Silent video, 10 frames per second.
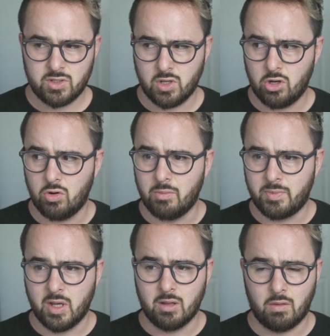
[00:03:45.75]
so
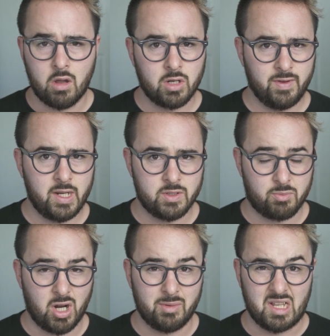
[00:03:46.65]
the longer videos
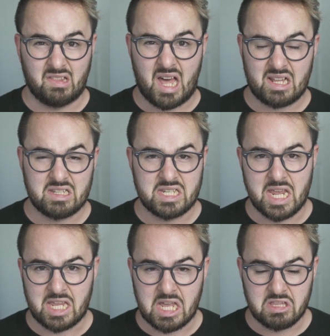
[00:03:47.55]
are probably a lot to
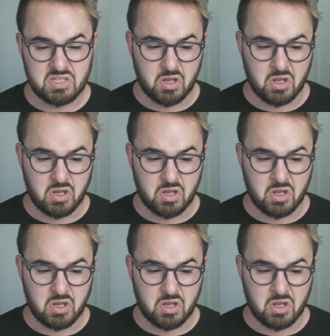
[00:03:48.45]
take in.